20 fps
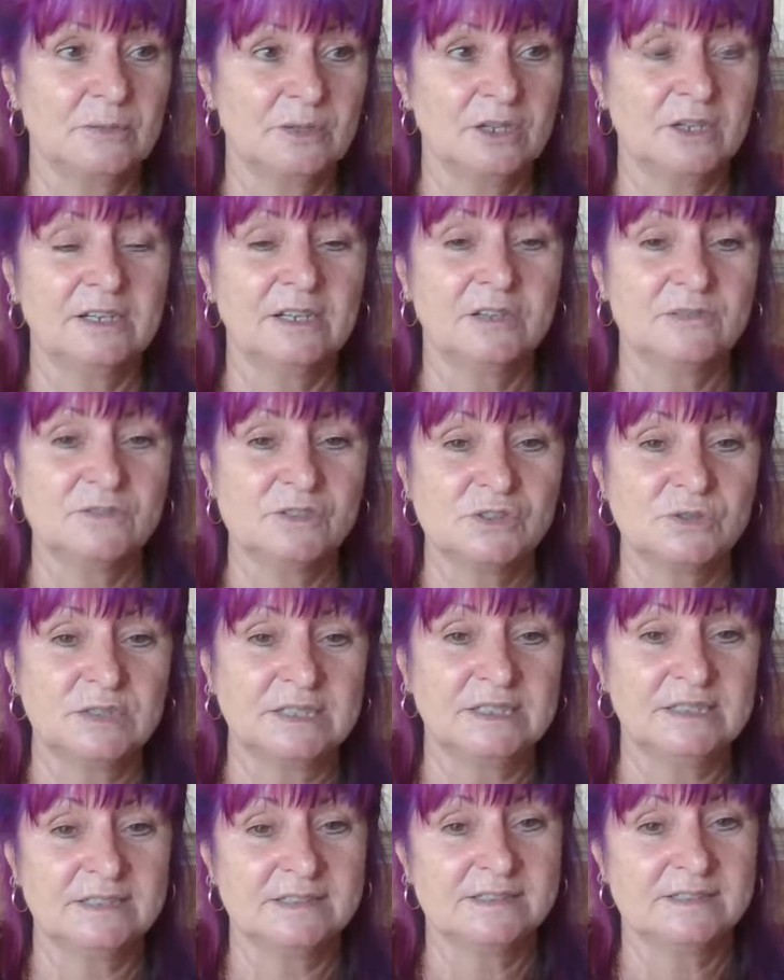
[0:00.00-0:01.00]
But I love
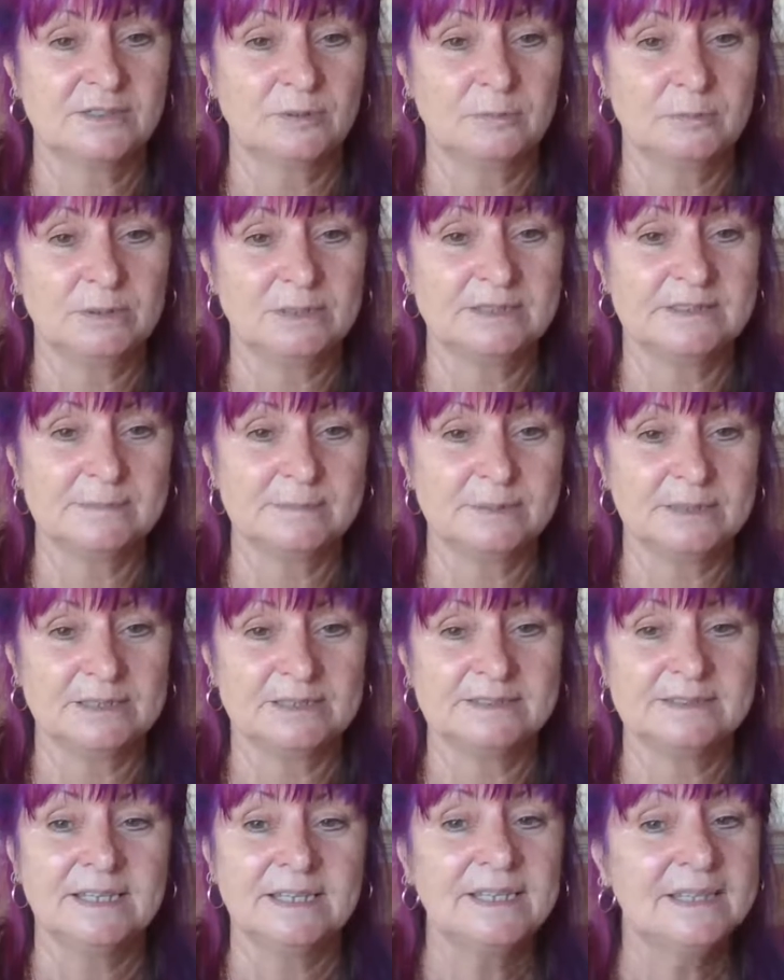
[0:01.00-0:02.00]
doing this. So please,
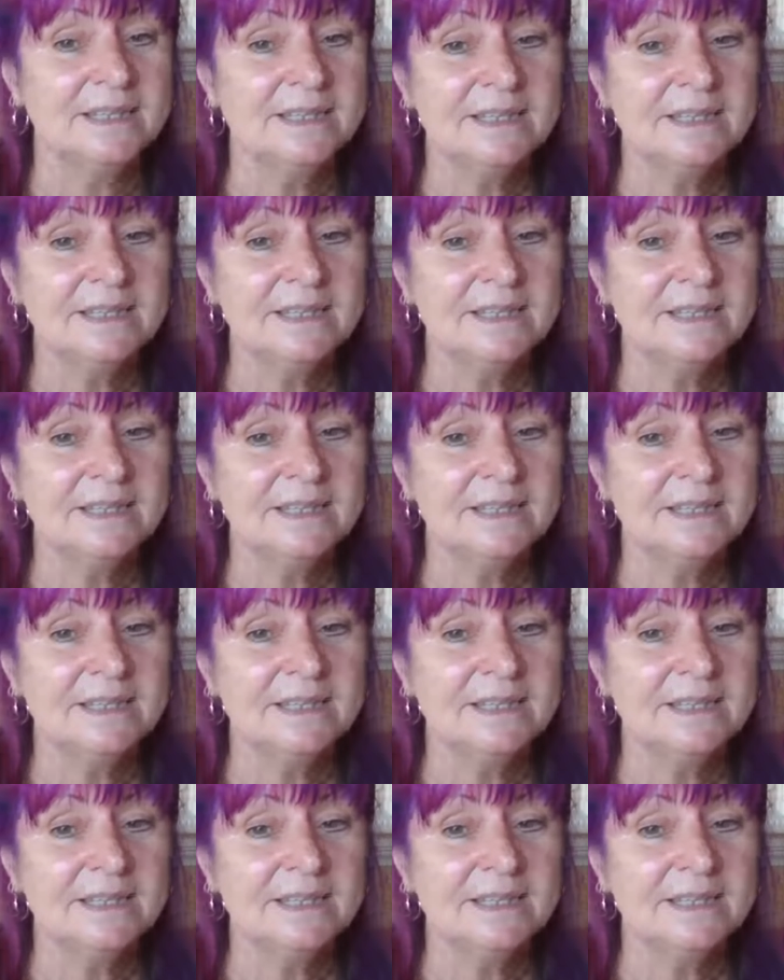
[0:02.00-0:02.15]
please